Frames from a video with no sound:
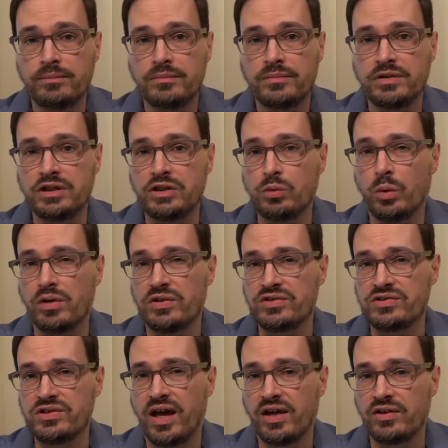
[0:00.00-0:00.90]
He
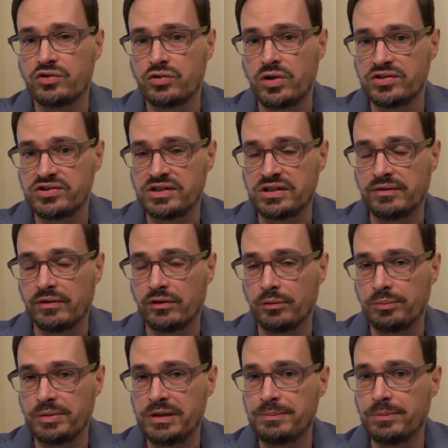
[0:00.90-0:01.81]
was not trusting of
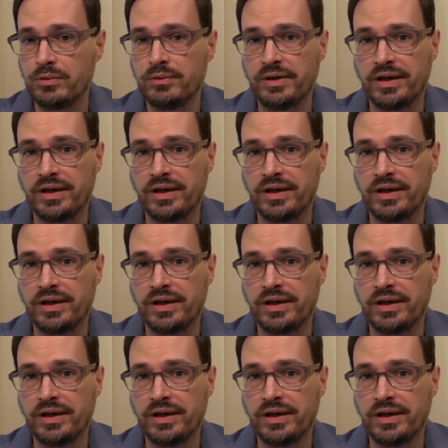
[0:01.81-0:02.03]
other people